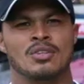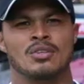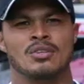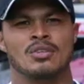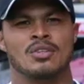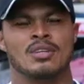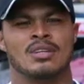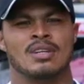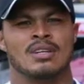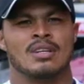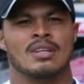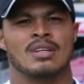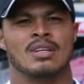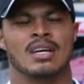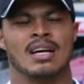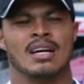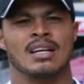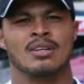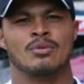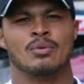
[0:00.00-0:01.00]
new uh,
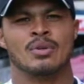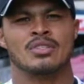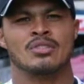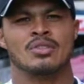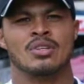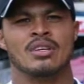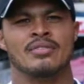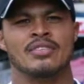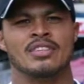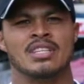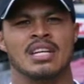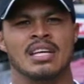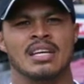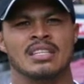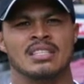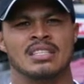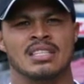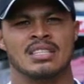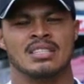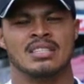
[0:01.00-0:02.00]
guy that wants to leave his
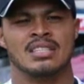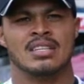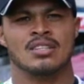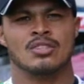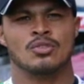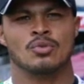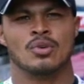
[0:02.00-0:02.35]
legacy inside the